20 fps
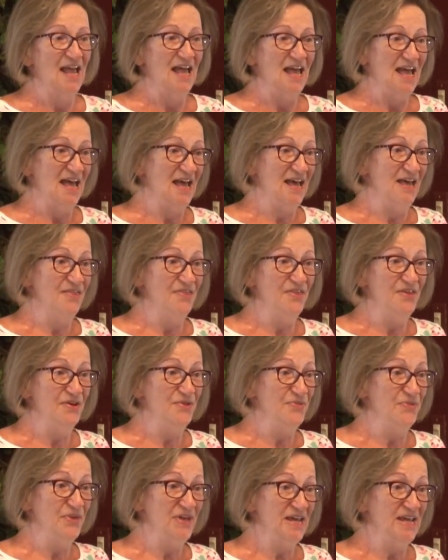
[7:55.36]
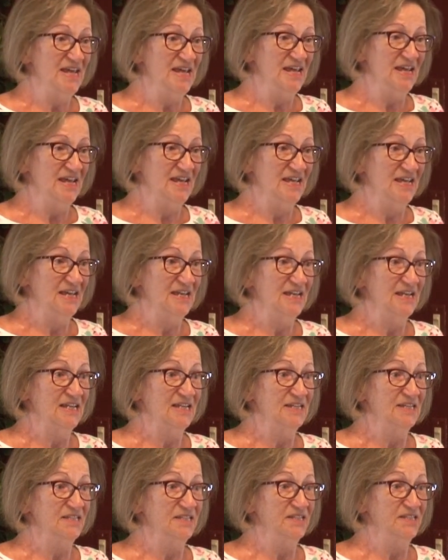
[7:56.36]
and the
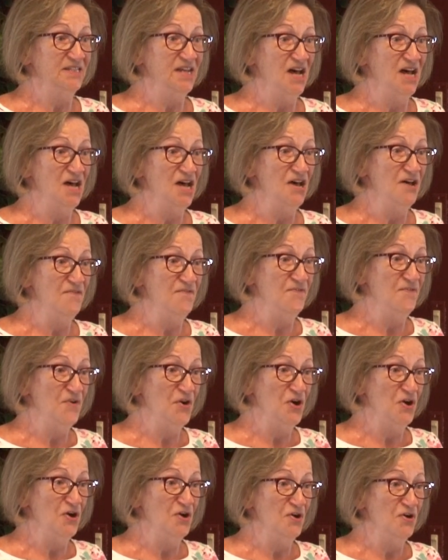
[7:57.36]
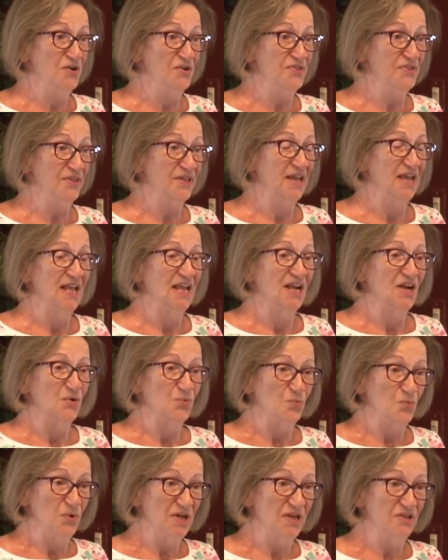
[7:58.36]
things of
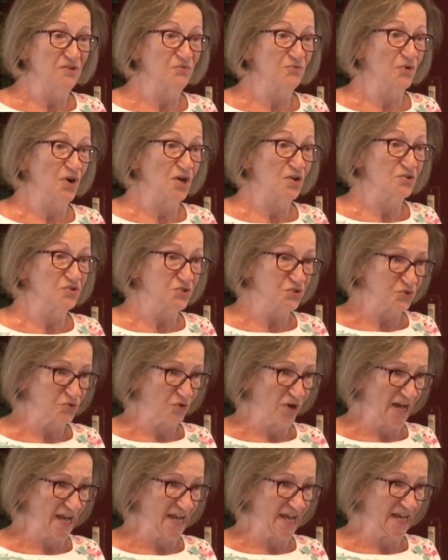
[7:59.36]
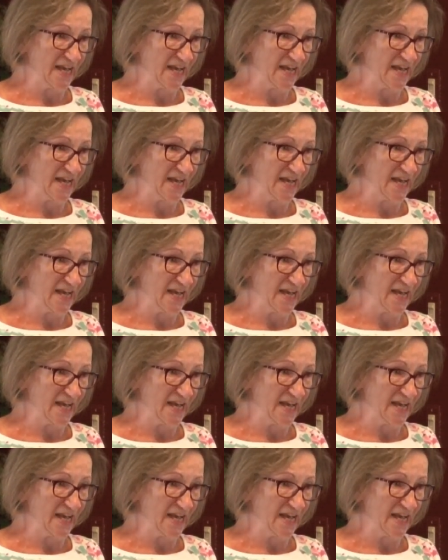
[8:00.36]
earth will grow strangely